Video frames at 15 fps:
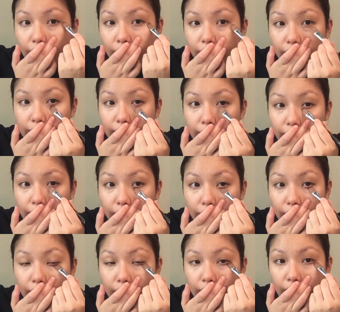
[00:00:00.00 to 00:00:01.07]
her
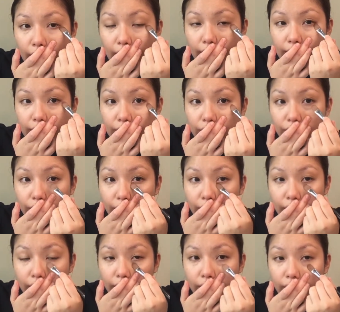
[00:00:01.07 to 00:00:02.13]
singing, her
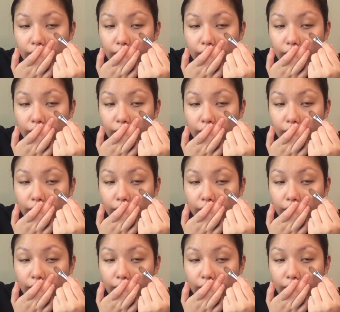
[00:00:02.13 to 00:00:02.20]
artistry,